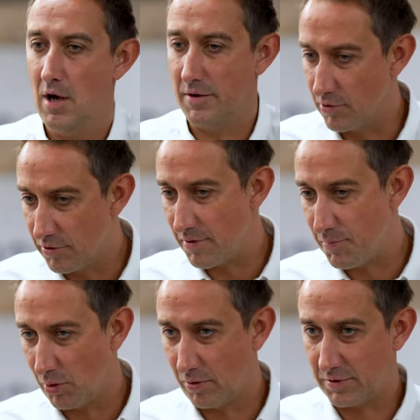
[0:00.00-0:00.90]
and the other
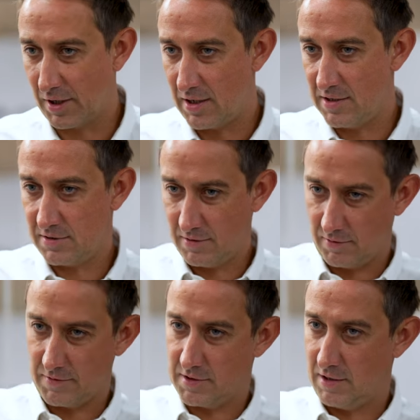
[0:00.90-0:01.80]
important thing is
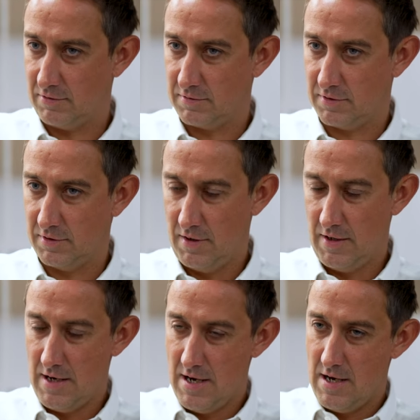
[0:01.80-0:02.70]
the skills,
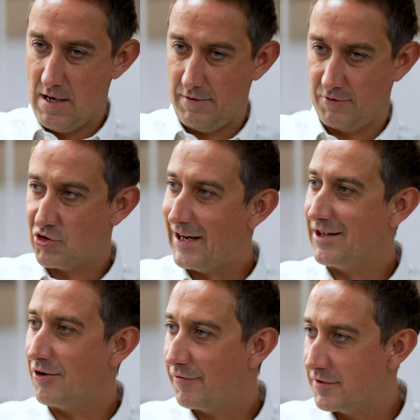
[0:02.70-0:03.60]
the
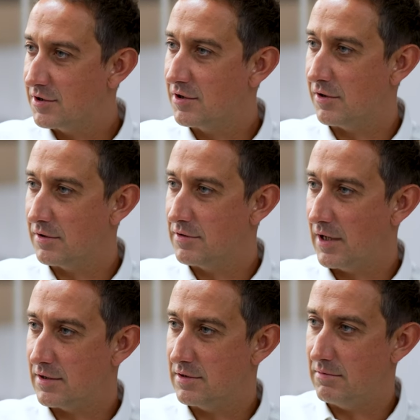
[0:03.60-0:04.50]
training officer
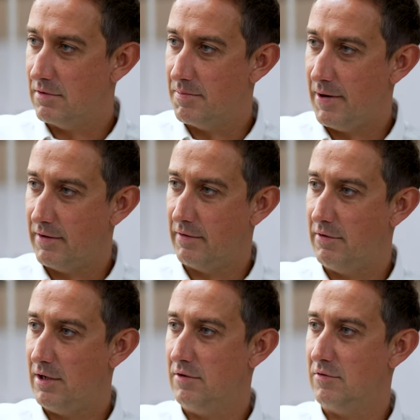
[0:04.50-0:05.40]
contracts that we're about to
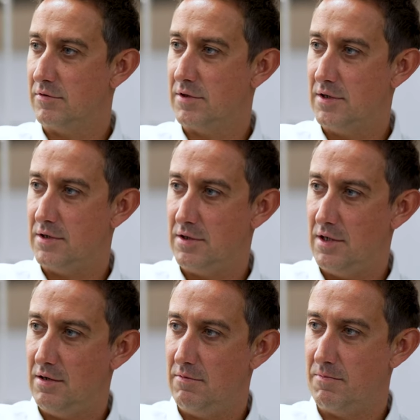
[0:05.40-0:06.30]
relaunch this
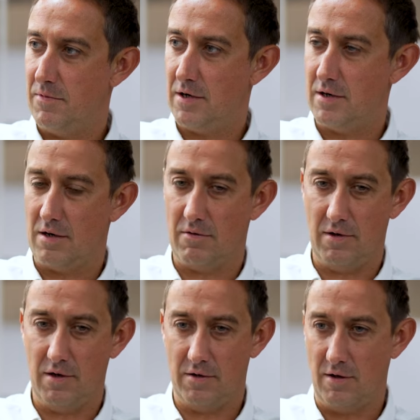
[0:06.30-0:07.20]
year, when we can go
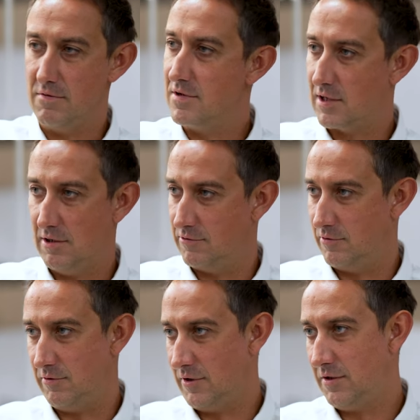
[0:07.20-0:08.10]
in and do the skills
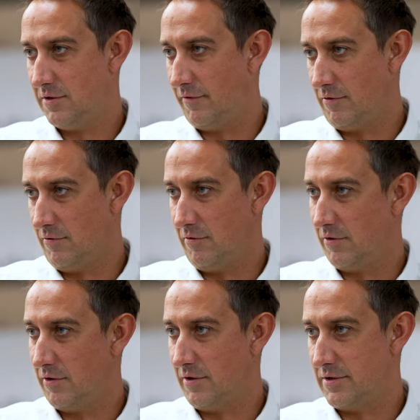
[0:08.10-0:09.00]
audits for an
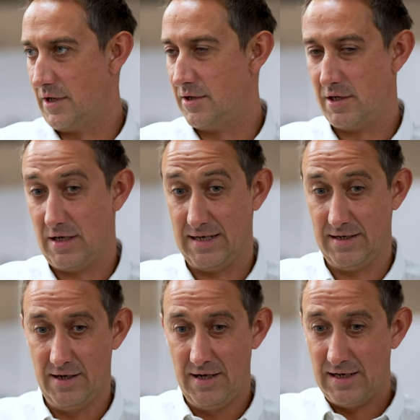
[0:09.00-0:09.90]
organisation
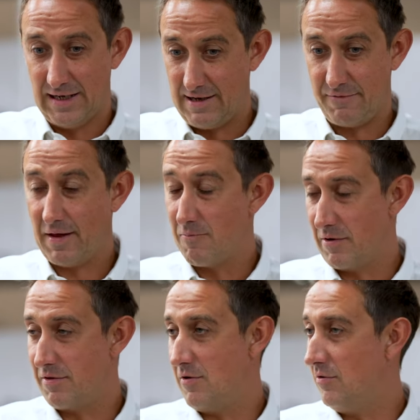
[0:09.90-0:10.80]
and leave them
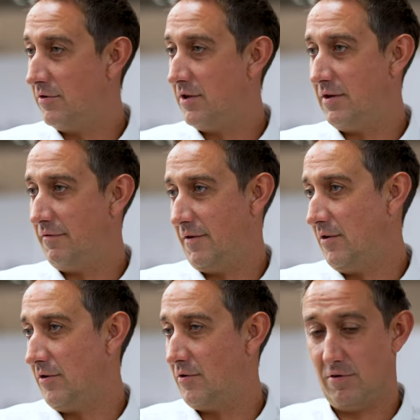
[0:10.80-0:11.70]
with the audit, if you
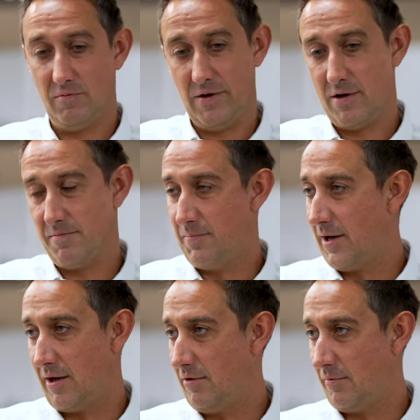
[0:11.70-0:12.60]
like, or we can
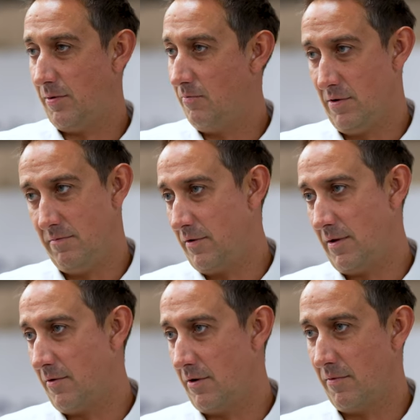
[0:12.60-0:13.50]
pick it up and work with
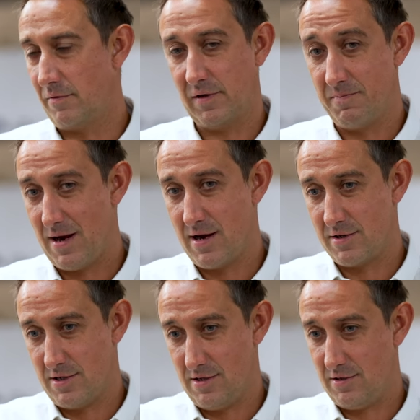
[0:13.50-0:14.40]
them on a monthly
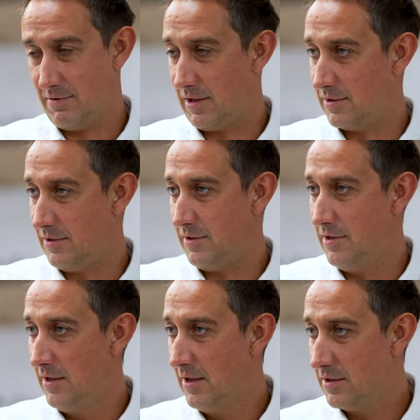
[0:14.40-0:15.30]
basis to
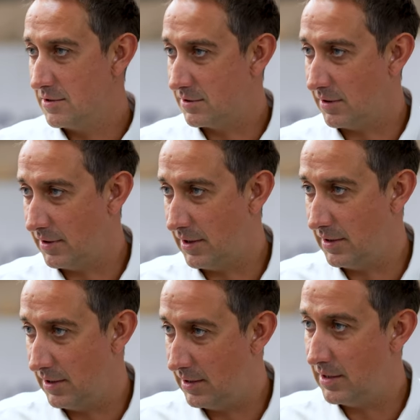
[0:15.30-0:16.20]
actually start bring
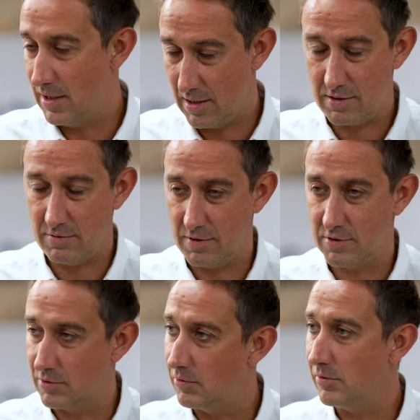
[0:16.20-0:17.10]
it to life. Yeah, to
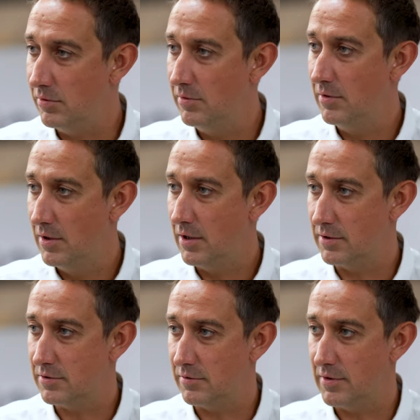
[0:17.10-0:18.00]
install
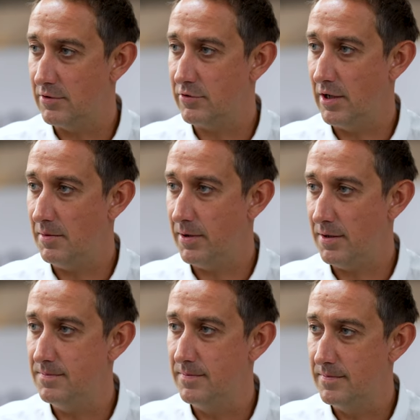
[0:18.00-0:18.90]
their training plan.